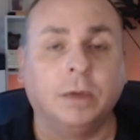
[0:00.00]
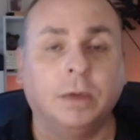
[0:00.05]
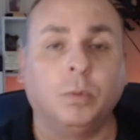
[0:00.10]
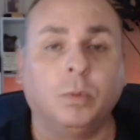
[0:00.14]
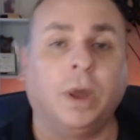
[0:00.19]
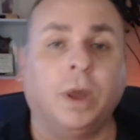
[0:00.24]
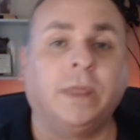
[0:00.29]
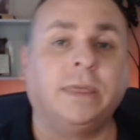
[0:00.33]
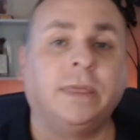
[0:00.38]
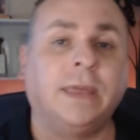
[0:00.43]

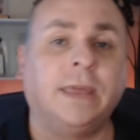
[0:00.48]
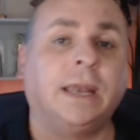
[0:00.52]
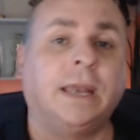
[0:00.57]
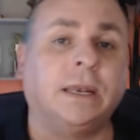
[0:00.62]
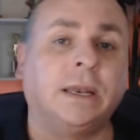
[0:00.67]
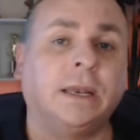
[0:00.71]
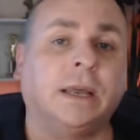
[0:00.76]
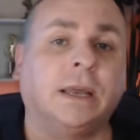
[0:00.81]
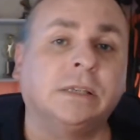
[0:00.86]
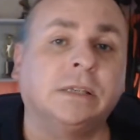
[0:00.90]
What
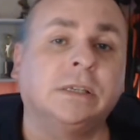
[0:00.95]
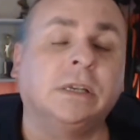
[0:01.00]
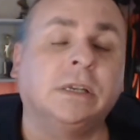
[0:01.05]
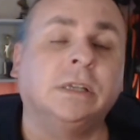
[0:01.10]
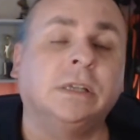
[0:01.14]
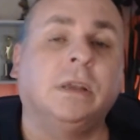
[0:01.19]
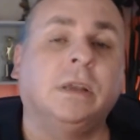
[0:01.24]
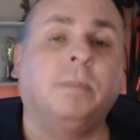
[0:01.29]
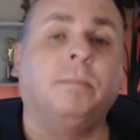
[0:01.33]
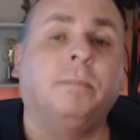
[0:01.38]
that does
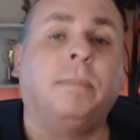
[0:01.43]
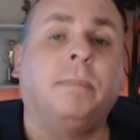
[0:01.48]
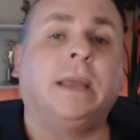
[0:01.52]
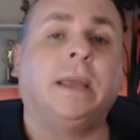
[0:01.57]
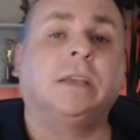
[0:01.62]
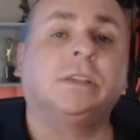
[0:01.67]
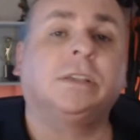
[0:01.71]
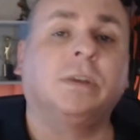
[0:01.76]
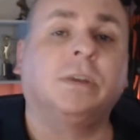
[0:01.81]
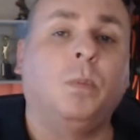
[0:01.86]
is it
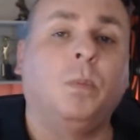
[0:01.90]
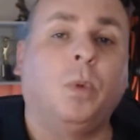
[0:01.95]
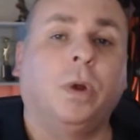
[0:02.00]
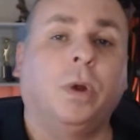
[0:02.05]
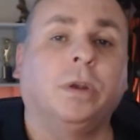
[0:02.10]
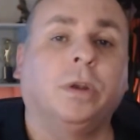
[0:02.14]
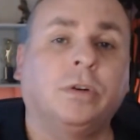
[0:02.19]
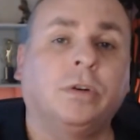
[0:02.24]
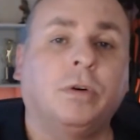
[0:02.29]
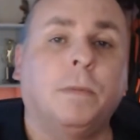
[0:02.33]
makes them
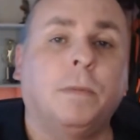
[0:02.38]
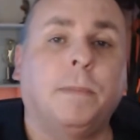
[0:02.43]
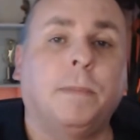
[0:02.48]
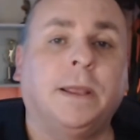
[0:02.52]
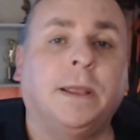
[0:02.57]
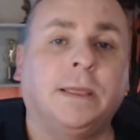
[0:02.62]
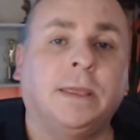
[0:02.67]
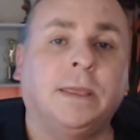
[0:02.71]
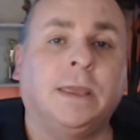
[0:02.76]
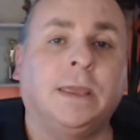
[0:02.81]
want to
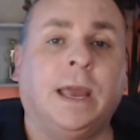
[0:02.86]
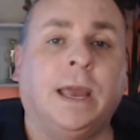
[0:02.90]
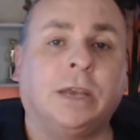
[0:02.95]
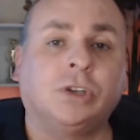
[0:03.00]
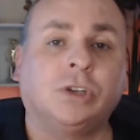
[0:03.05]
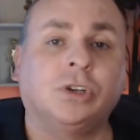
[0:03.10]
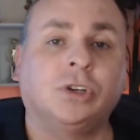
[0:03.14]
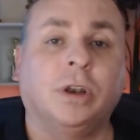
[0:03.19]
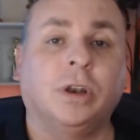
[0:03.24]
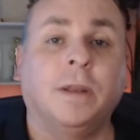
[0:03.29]
repeat the
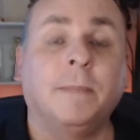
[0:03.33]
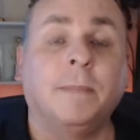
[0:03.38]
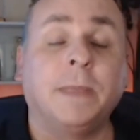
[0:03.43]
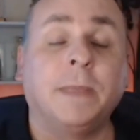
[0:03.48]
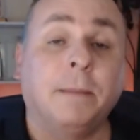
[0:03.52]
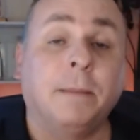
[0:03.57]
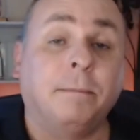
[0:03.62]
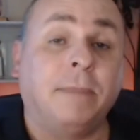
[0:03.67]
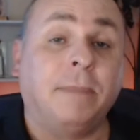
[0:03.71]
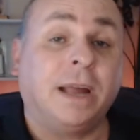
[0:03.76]
action,
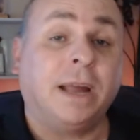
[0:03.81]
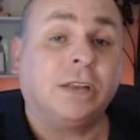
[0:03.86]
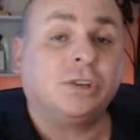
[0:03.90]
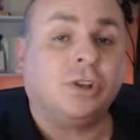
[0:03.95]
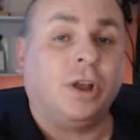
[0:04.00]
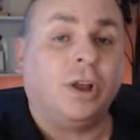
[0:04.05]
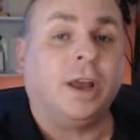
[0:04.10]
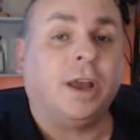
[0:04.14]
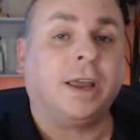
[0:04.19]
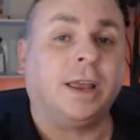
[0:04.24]

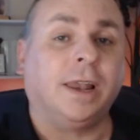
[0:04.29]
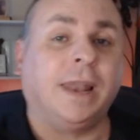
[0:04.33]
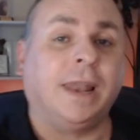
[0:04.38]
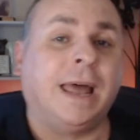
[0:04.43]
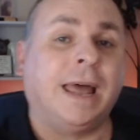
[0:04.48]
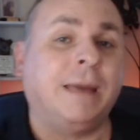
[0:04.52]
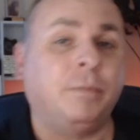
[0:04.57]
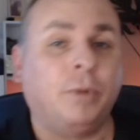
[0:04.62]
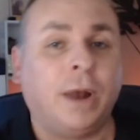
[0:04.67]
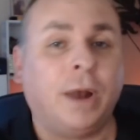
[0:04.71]
much like a
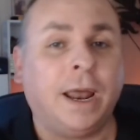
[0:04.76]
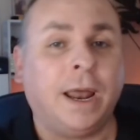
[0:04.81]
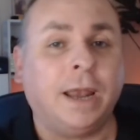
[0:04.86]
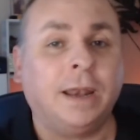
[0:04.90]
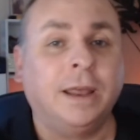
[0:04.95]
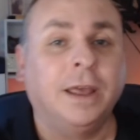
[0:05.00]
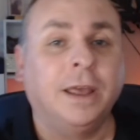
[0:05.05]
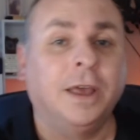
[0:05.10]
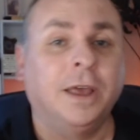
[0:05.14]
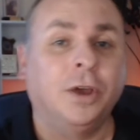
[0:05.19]
lab
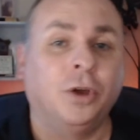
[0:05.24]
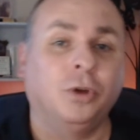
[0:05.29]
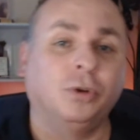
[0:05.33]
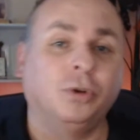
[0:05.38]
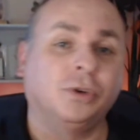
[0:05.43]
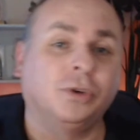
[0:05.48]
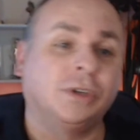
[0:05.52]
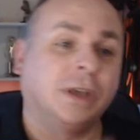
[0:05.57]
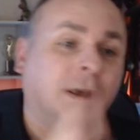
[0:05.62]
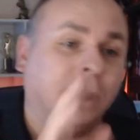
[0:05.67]
rat
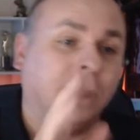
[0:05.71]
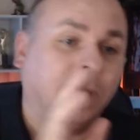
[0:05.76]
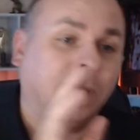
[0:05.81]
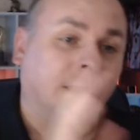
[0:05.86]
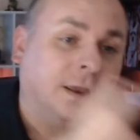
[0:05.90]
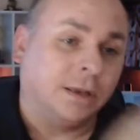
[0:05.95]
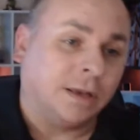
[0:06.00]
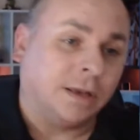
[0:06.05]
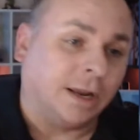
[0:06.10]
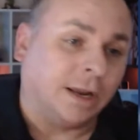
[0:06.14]
who's
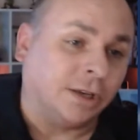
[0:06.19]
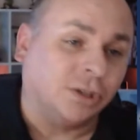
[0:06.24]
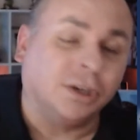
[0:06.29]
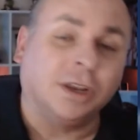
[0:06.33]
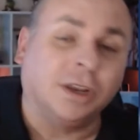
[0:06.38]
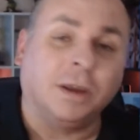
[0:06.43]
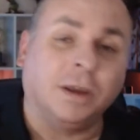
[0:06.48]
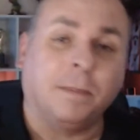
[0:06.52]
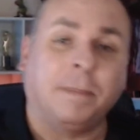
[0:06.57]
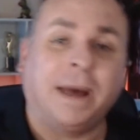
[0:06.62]

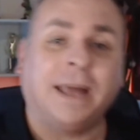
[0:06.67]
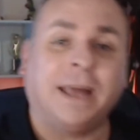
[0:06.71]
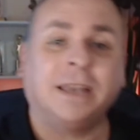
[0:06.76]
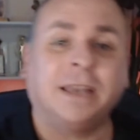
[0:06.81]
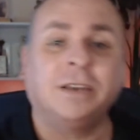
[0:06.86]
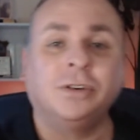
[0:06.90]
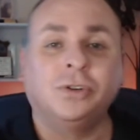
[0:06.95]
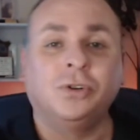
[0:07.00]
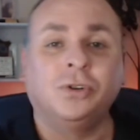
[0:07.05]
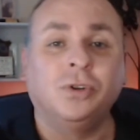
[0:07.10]
touching a
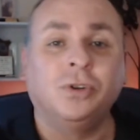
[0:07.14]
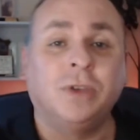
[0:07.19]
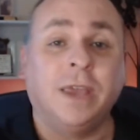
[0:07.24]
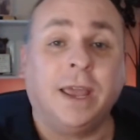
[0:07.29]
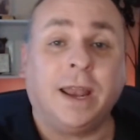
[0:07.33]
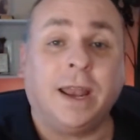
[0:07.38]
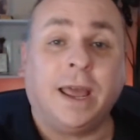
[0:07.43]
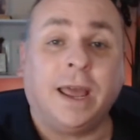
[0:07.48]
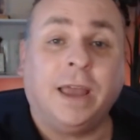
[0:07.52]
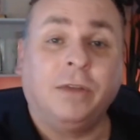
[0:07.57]
button to
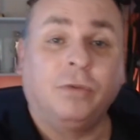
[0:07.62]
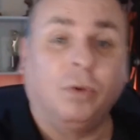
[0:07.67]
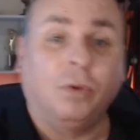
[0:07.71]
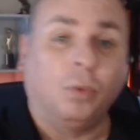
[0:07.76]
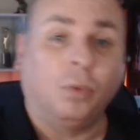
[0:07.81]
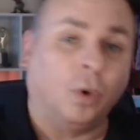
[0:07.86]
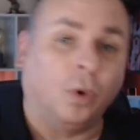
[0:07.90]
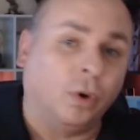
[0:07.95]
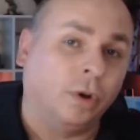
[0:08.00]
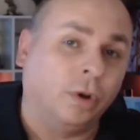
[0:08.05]
get a
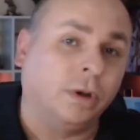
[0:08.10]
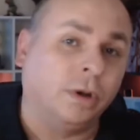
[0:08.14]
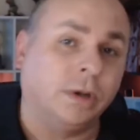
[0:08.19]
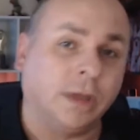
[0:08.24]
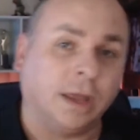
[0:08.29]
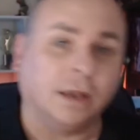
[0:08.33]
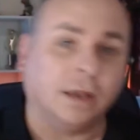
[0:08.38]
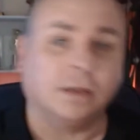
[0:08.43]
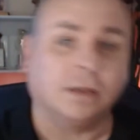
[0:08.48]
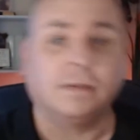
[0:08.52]
reward,
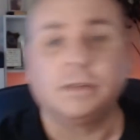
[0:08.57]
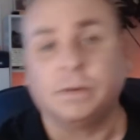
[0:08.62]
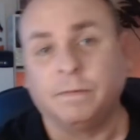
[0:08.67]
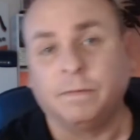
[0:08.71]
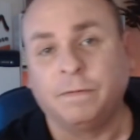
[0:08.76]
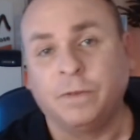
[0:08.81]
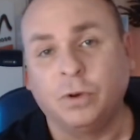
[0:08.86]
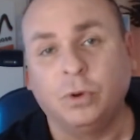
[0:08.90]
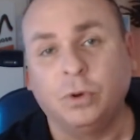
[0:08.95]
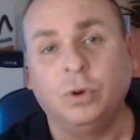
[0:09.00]
get
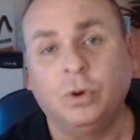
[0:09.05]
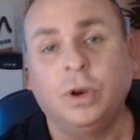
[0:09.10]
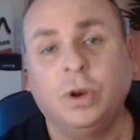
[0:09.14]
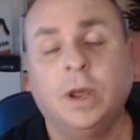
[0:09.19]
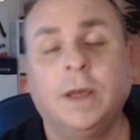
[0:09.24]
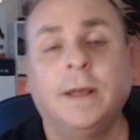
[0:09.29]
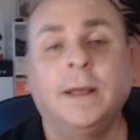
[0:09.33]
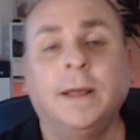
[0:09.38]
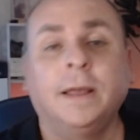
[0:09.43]
some food.